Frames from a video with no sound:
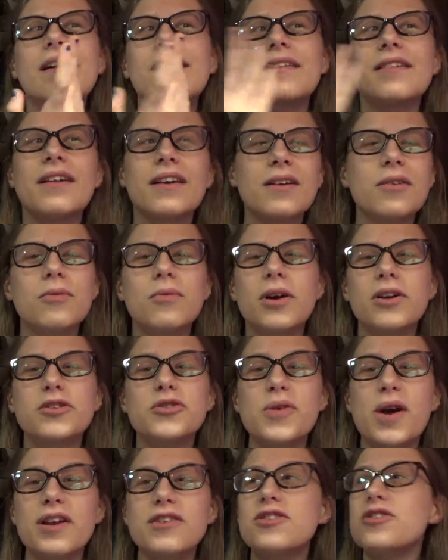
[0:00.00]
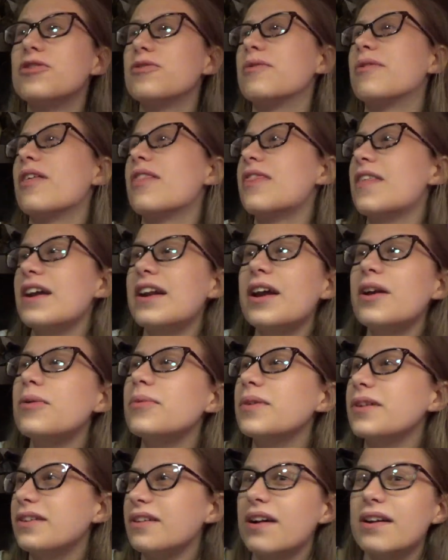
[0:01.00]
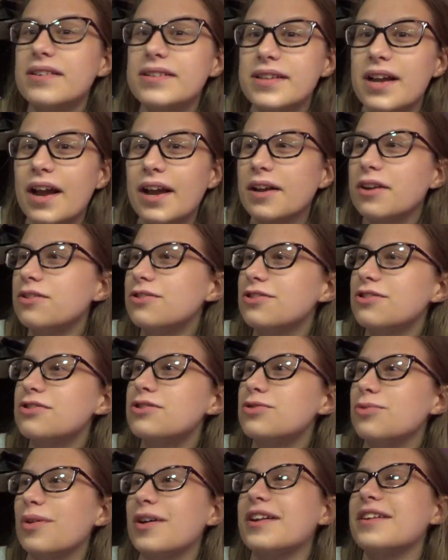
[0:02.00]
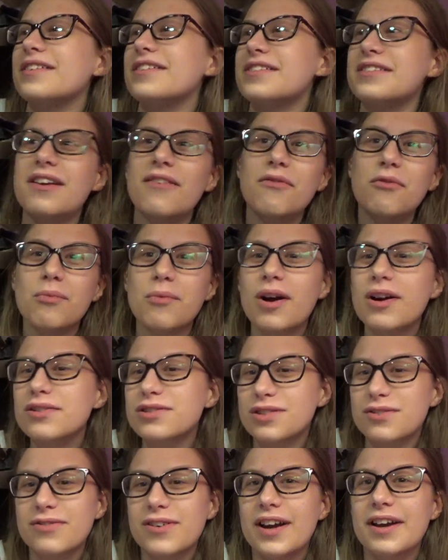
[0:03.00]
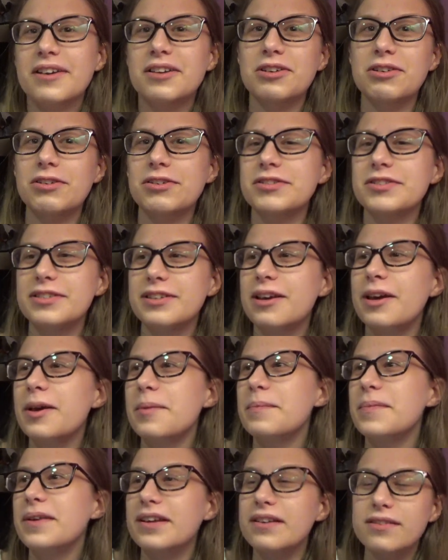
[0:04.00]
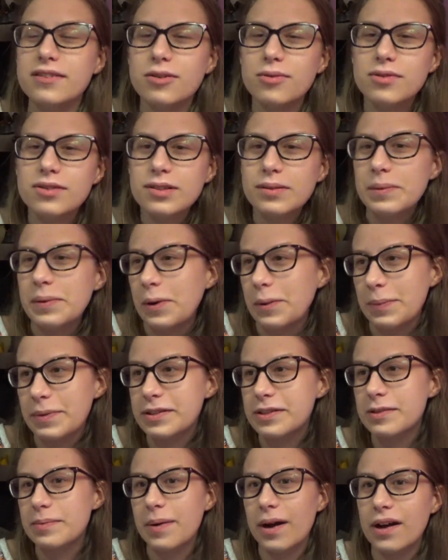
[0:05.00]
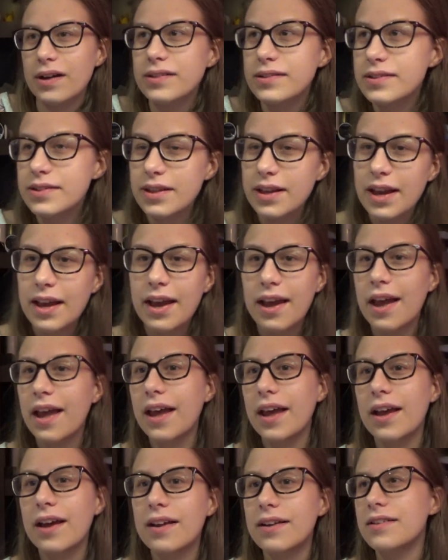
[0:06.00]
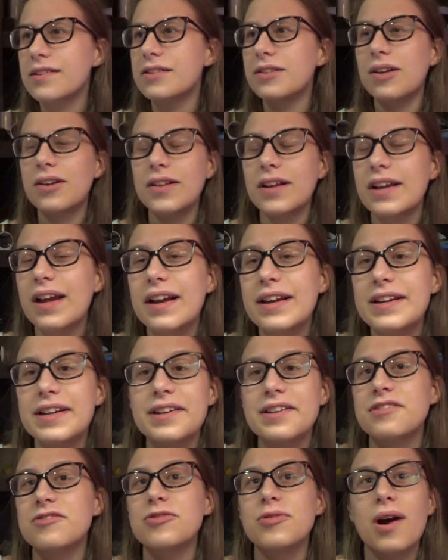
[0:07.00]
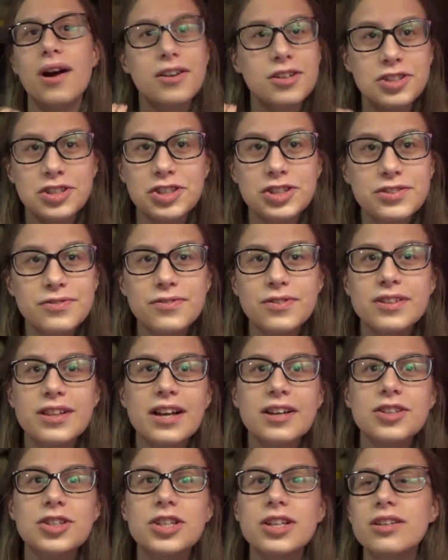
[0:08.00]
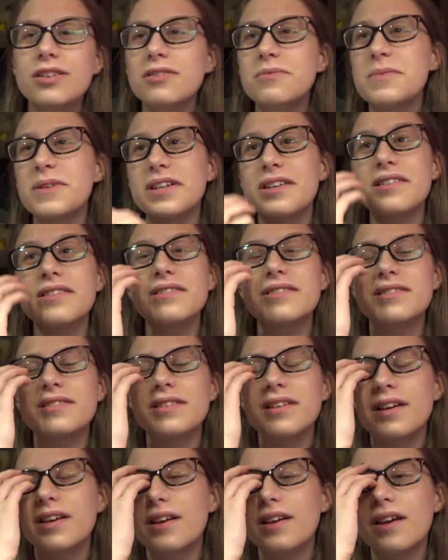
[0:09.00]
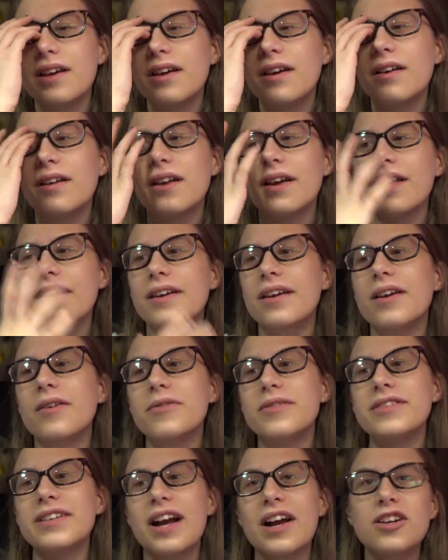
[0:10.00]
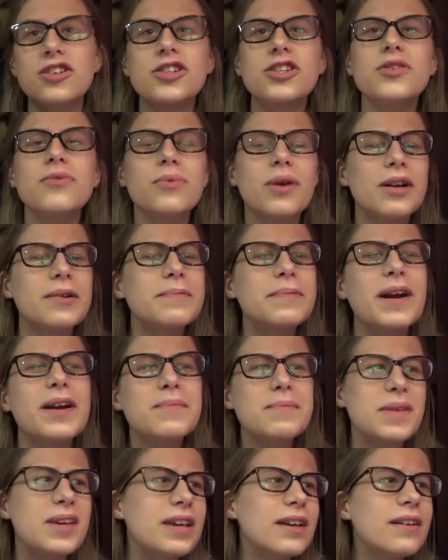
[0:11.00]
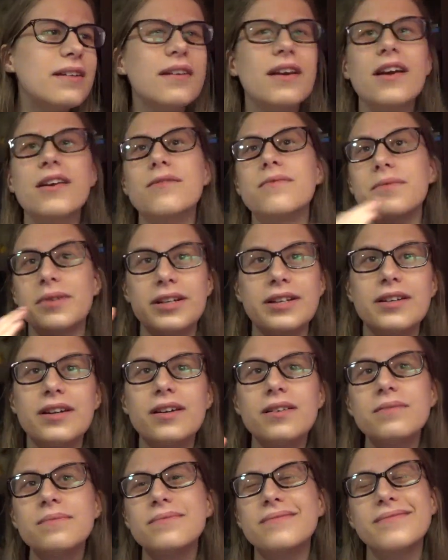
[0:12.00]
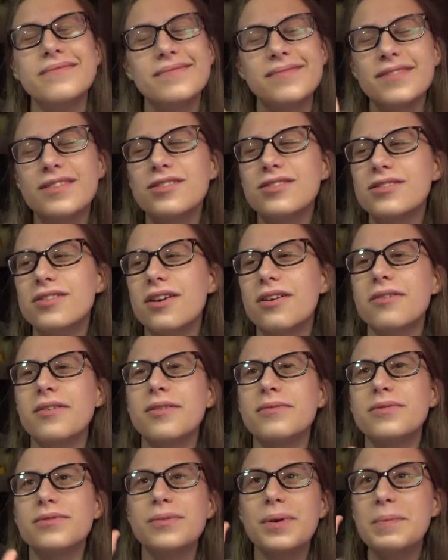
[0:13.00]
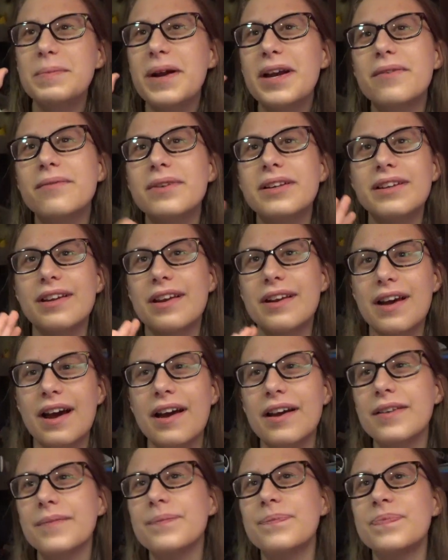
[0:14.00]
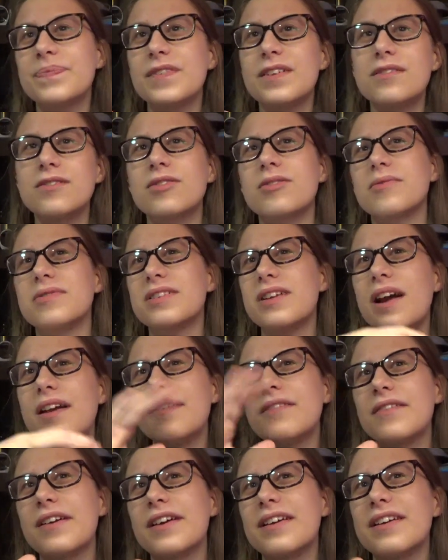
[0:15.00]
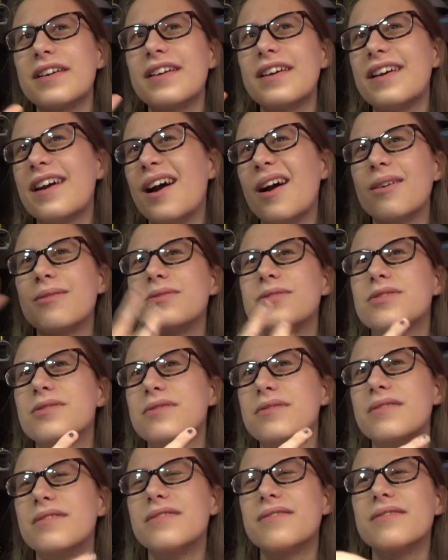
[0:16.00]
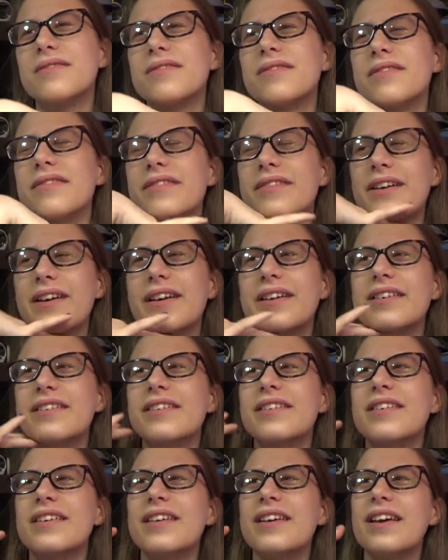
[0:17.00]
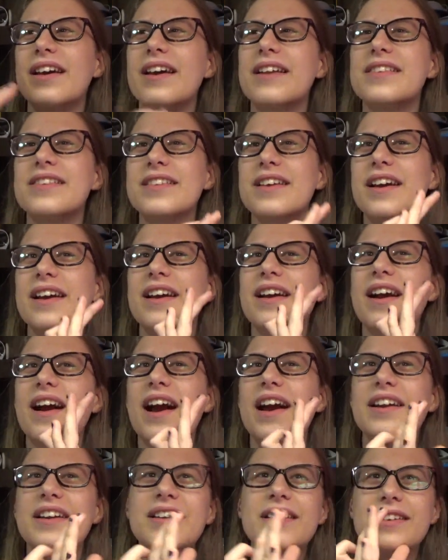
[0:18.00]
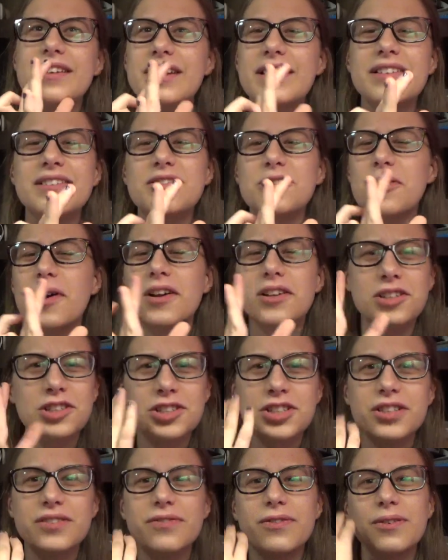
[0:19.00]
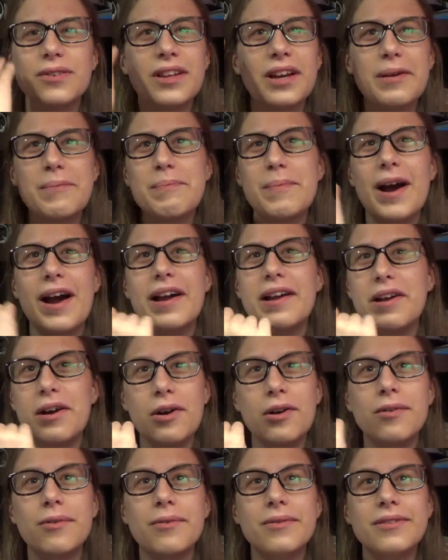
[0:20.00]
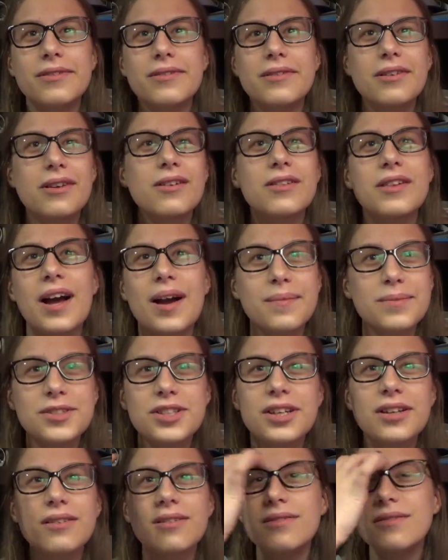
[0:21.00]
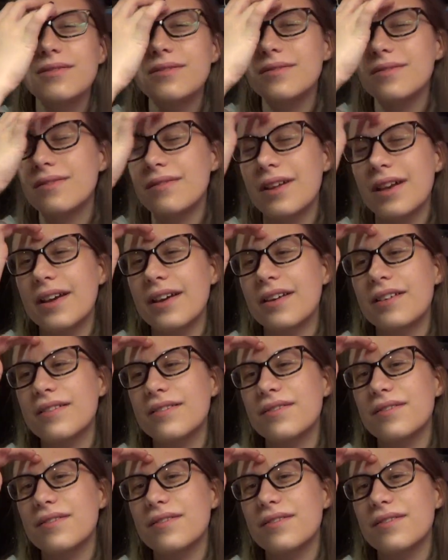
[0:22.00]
Like, what do I do? Then I realized I could just join 7 Wowzerfying girls, because there were some open spots, and it's not like I needed to audition for that channel, because like it was actually run by me and Rena. So it was run by Rena and I. So it was kind of like I was like, it's like I didn't need to audition for like my own collab channel, like